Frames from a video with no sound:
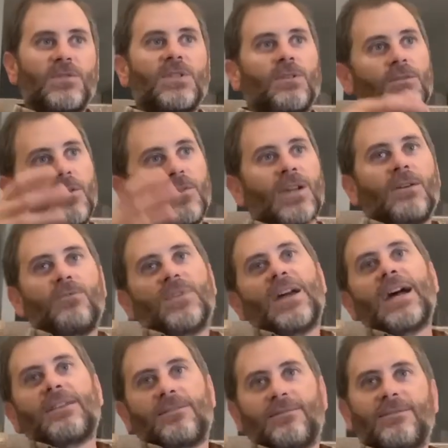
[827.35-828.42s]
So, okay,
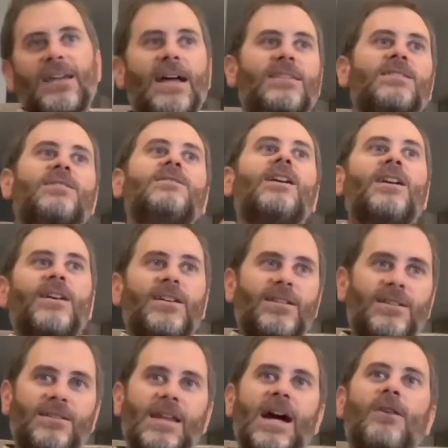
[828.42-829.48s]
well, that's
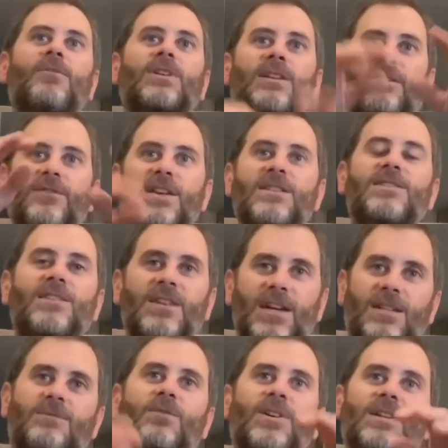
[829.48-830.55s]
done. Now we're going to face the
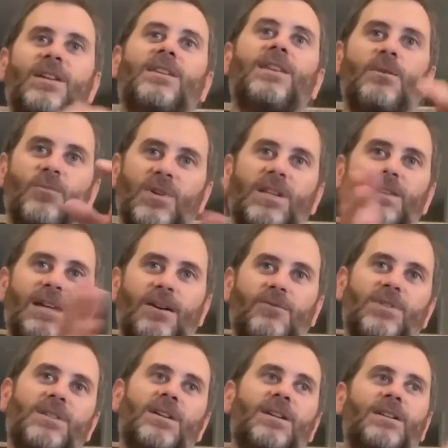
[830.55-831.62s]
next one, and then we'll get that
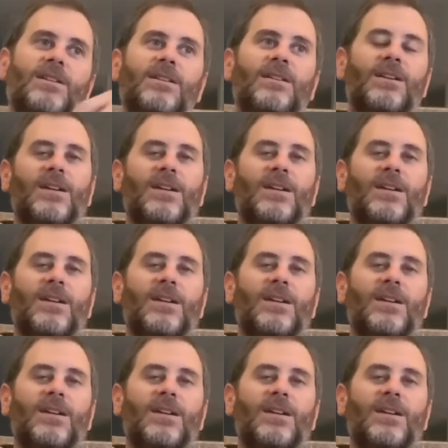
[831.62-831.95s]
one done. And